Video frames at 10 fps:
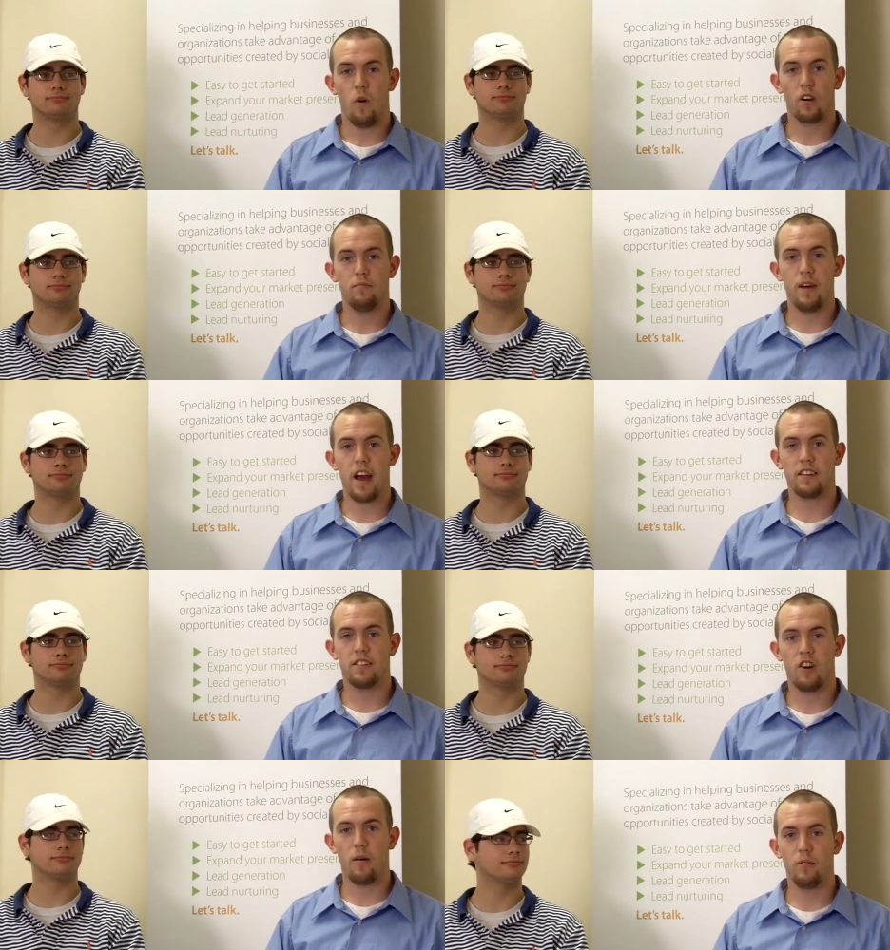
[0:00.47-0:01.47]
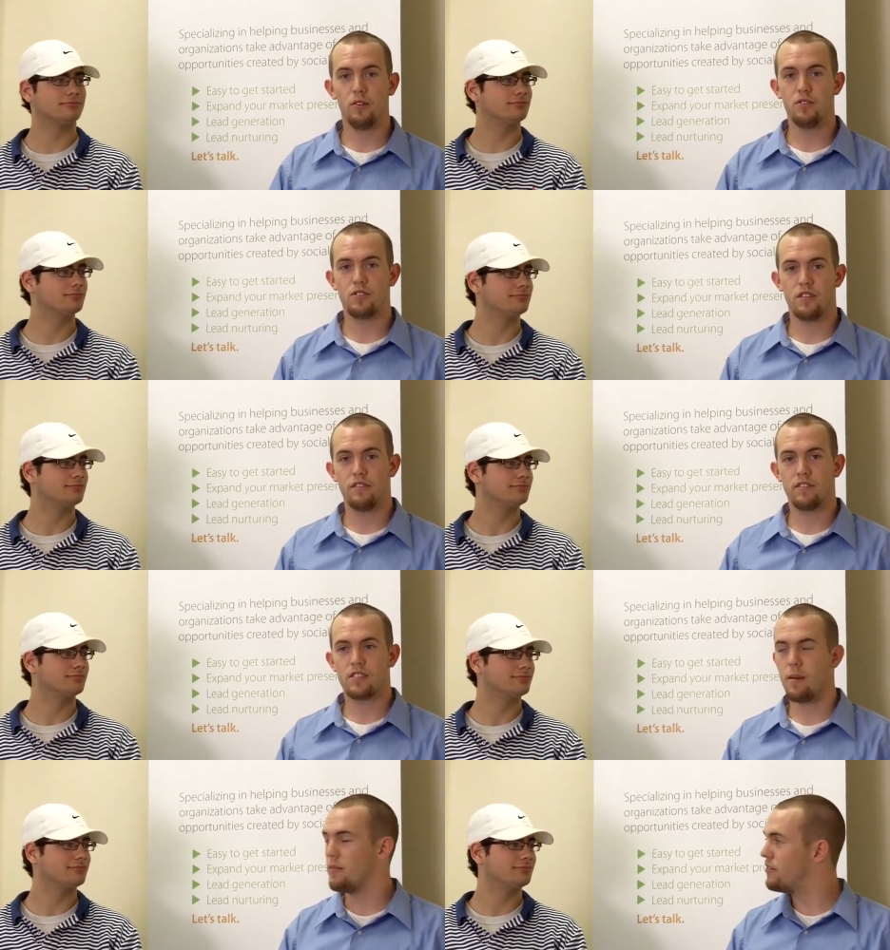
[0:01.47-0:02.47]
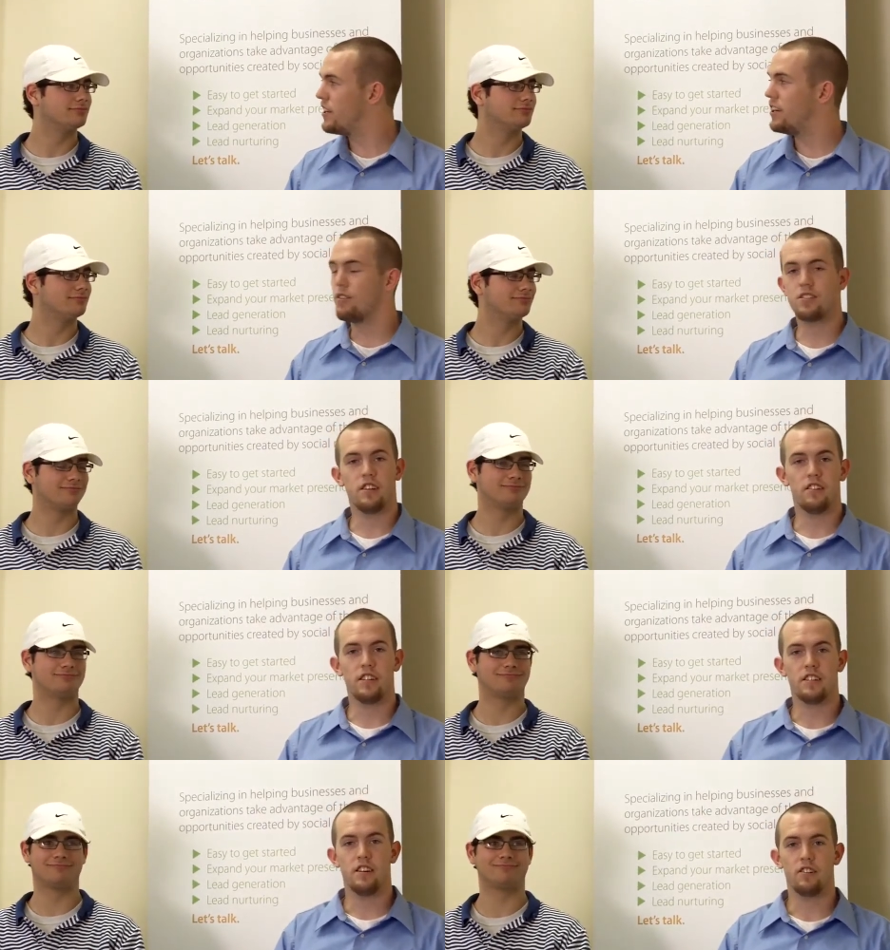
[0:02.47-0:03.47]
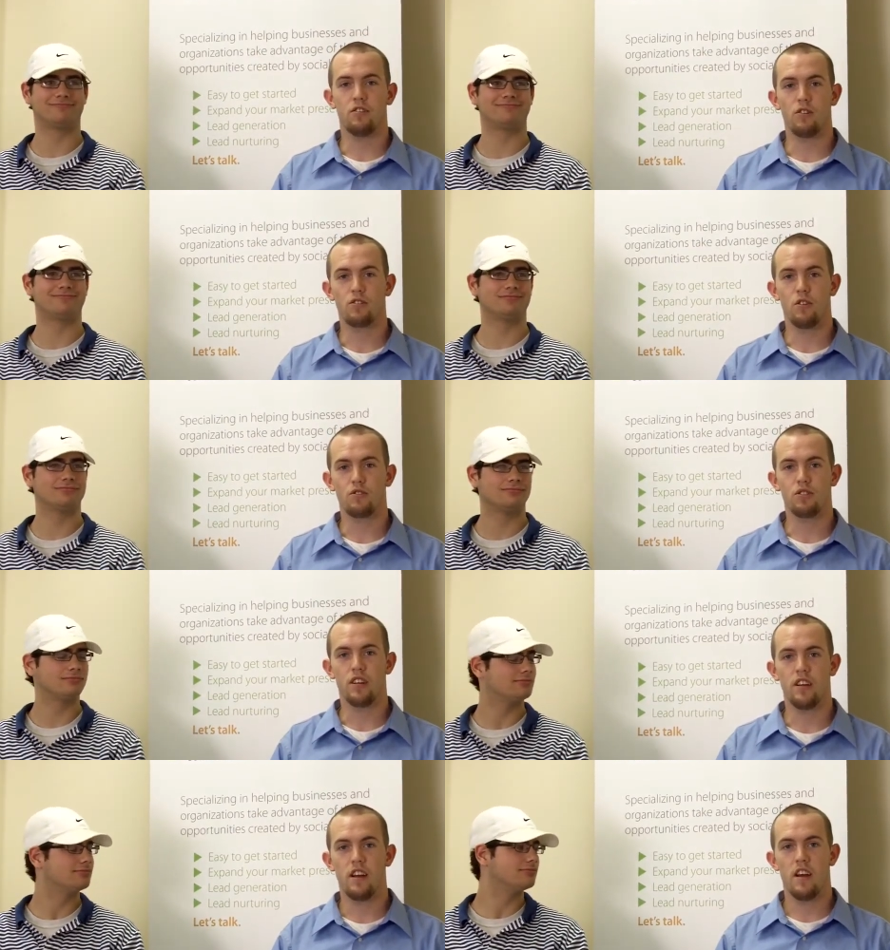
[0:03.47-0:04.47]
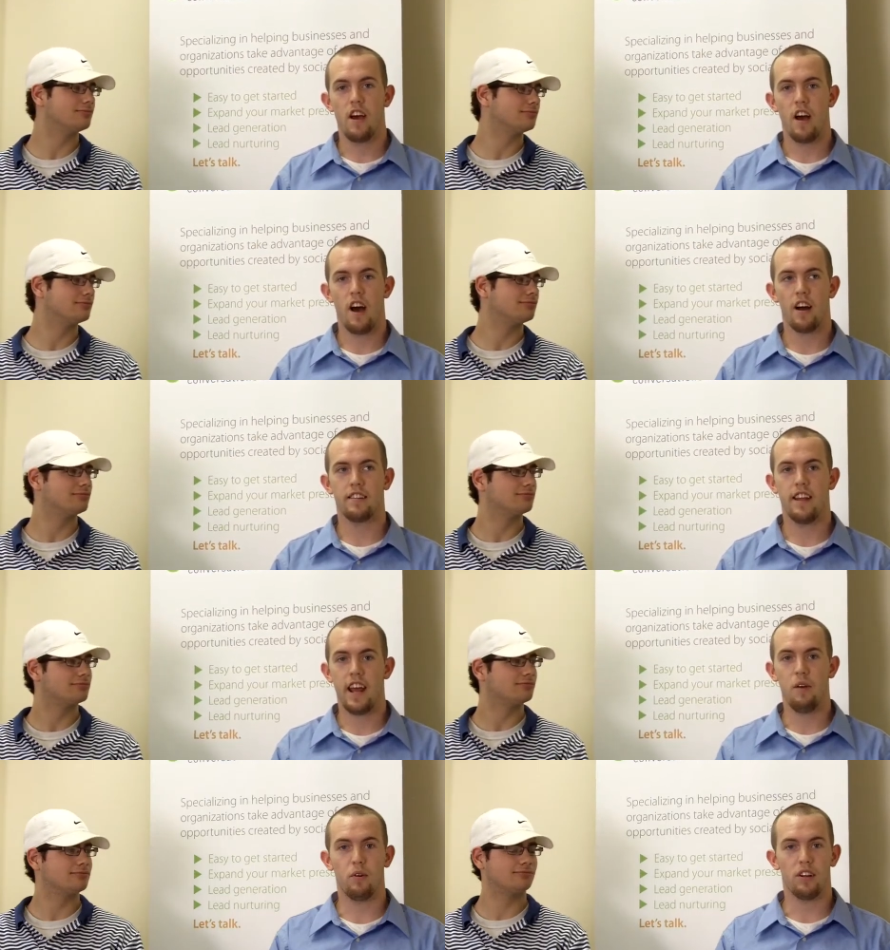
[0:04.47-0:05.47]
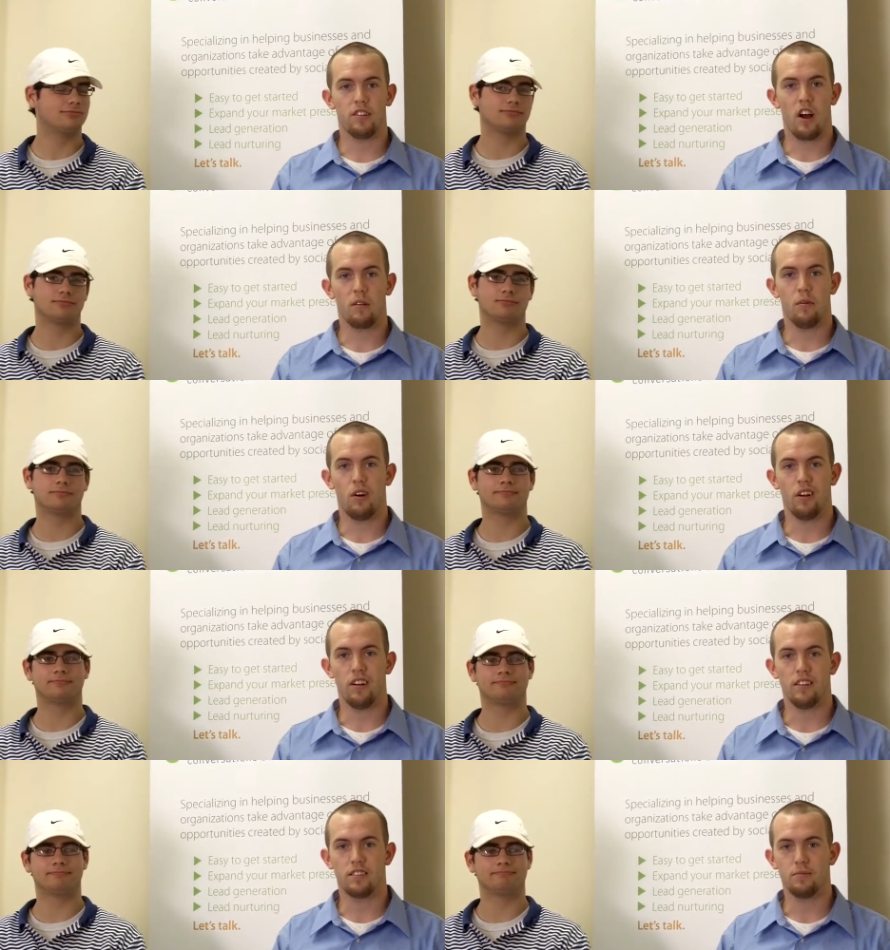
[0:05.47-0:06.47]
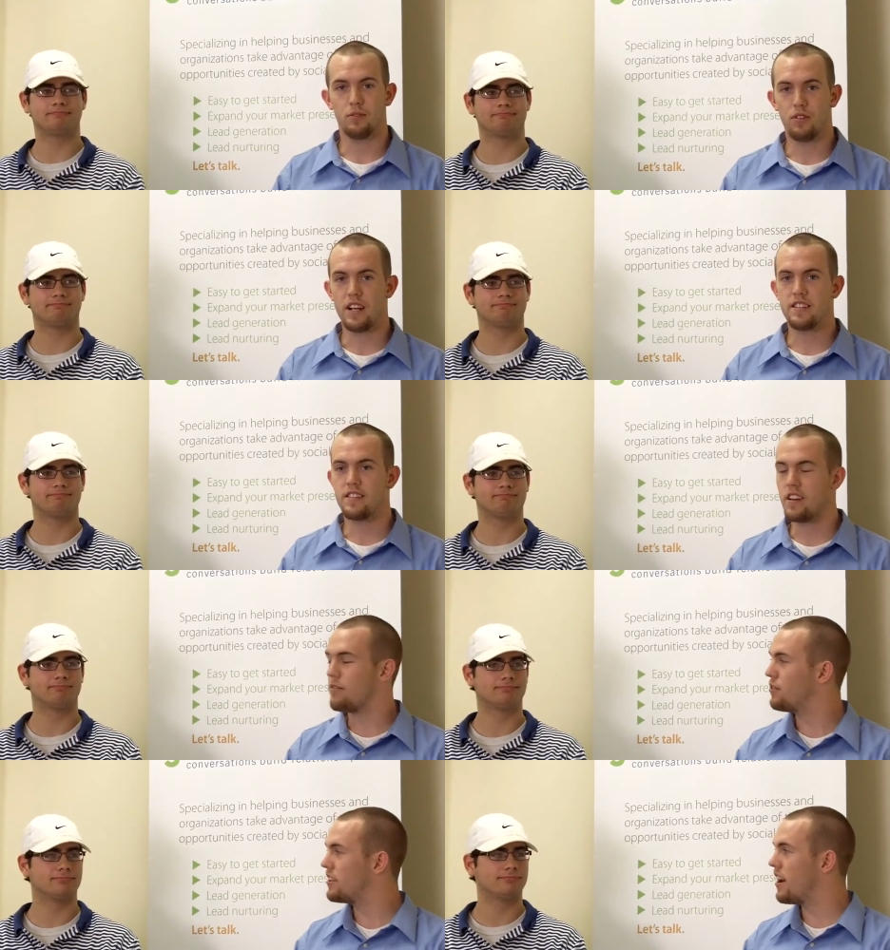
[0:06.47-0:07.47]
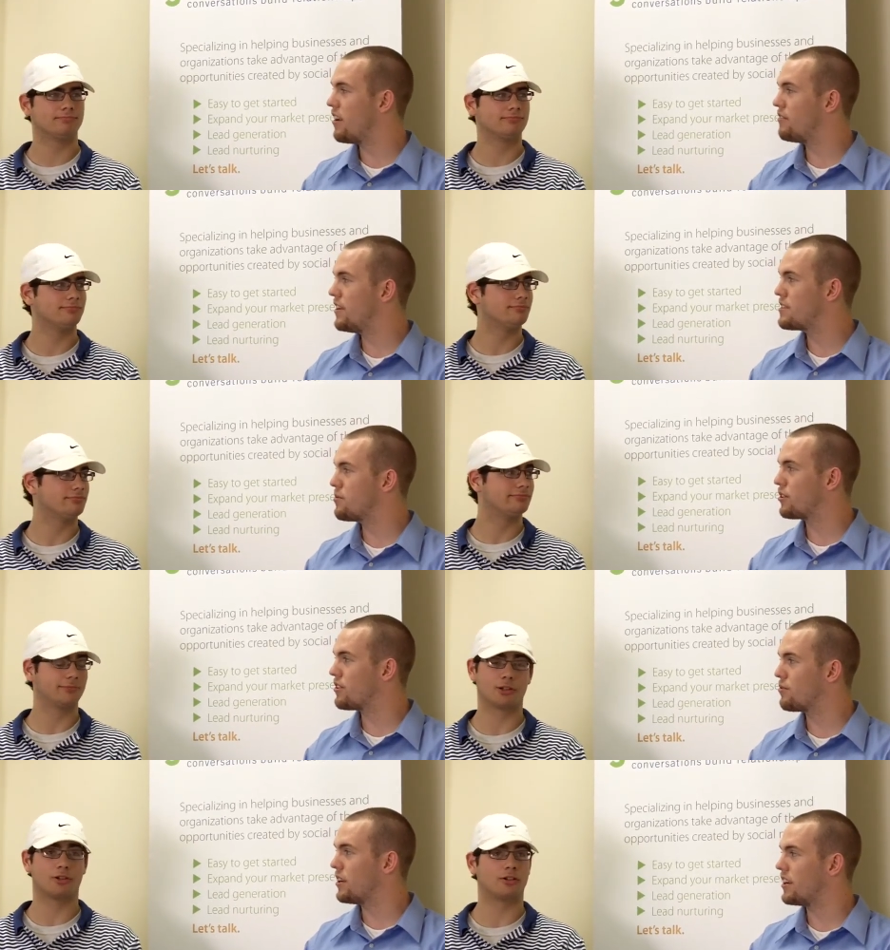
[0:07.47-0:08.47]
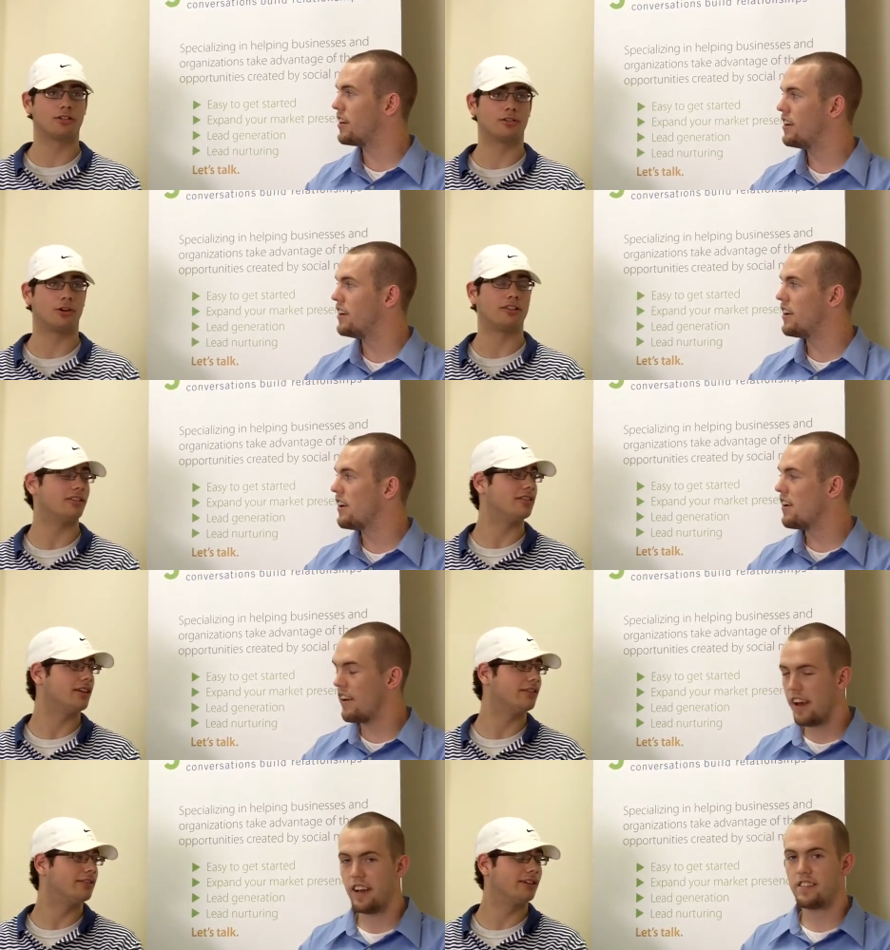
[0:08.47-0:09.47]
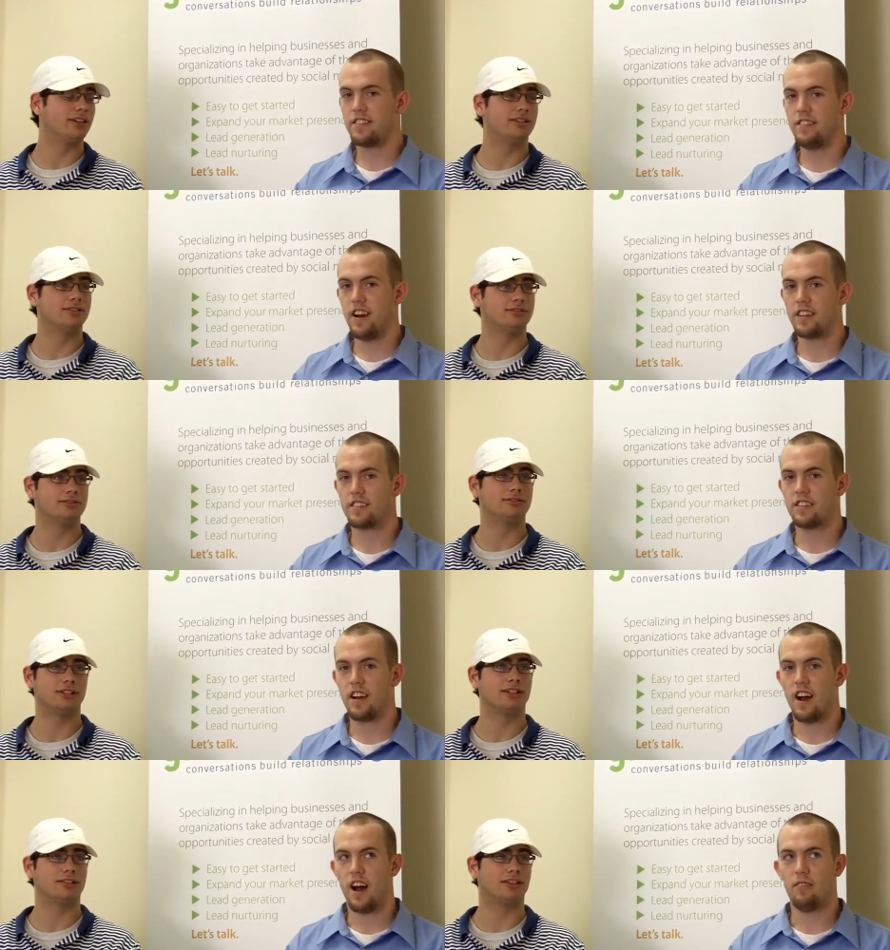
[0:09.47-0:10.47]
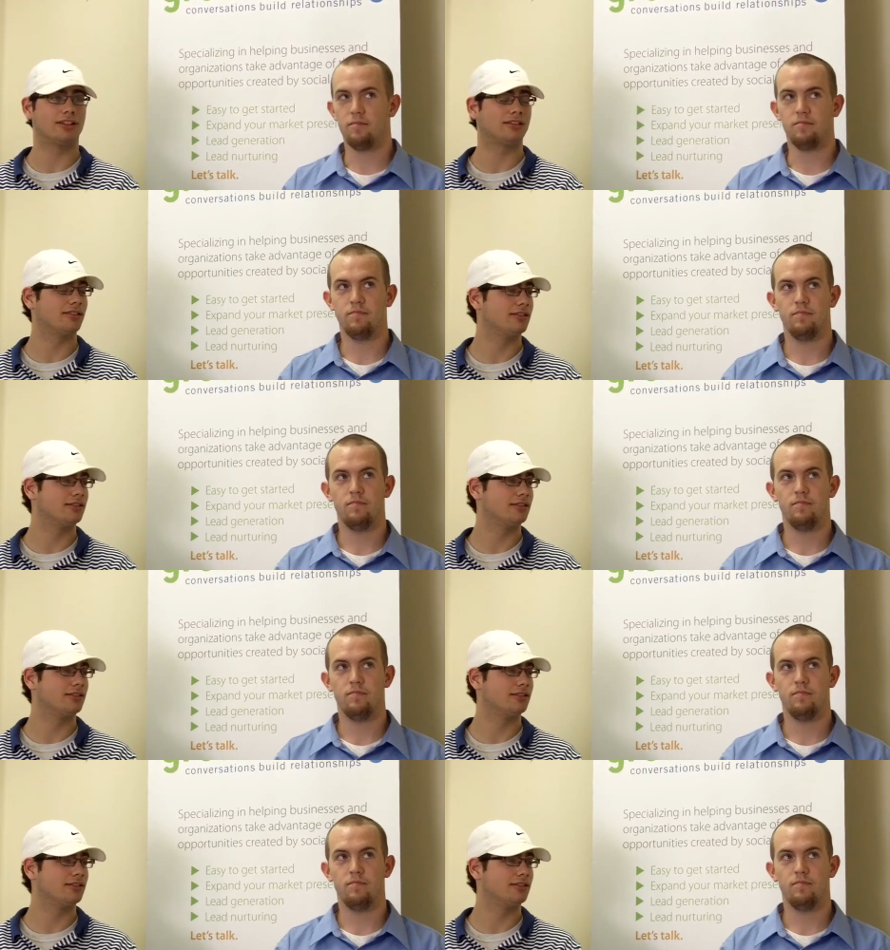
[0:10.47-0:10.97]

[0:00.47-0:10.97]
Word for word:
Speaker 1: Welcome back to Tom and Lou's summer video series here at Grow Socially. Uh, today we're going to talk about some crazy stuff went down on Facebook this week. It's crazy stuff. Yeah, it's yeah. nuts. Yeah, um, nuts.